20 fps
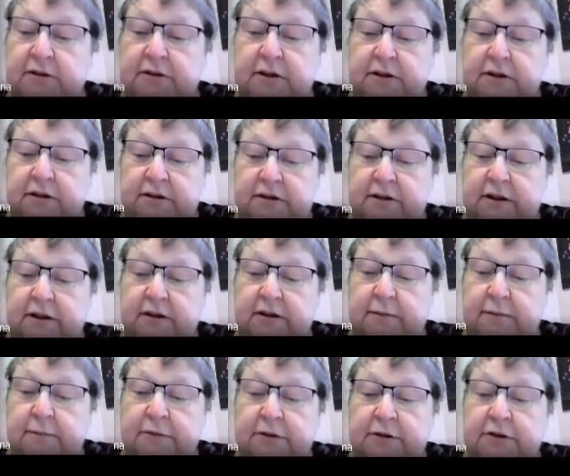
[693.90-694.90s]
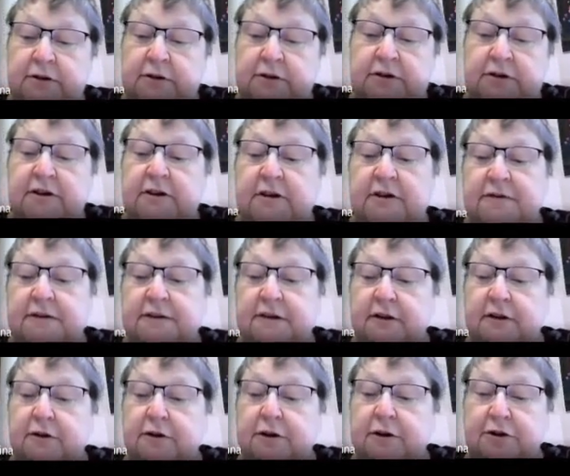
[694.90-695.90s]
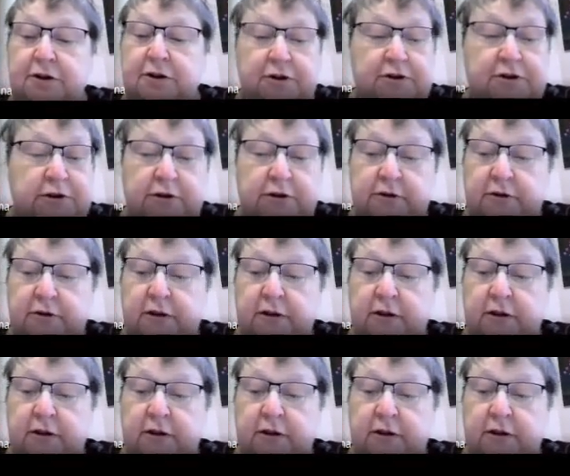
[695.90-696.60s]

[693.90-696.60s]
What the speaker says: there is a significant literature,